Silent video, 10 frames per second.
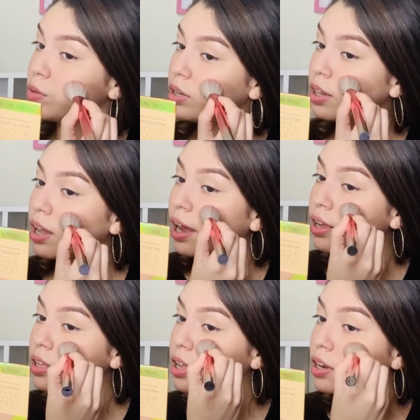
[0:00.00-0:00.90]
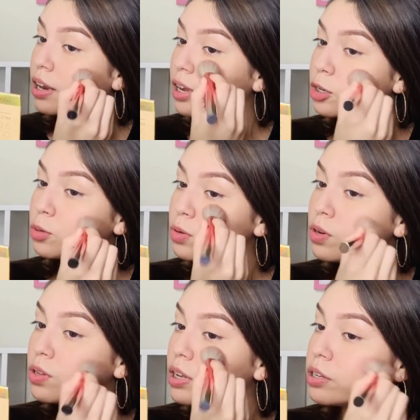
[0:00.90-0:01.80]
really light and
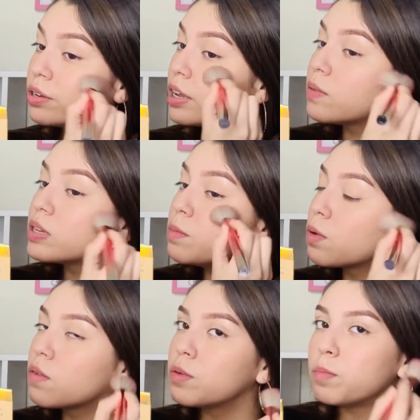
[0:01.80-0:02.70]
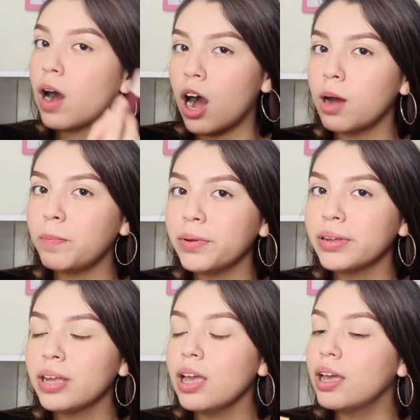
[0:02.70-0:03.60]
natural, this one gives it more of a pop
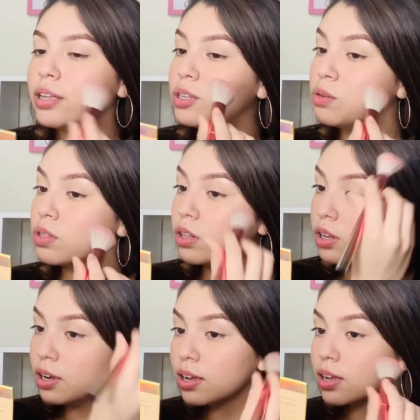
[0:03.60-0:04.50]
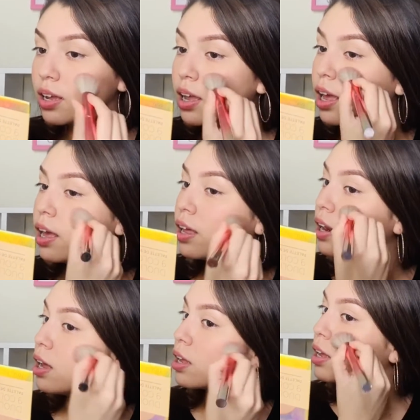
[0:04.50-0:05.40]
into the look, and it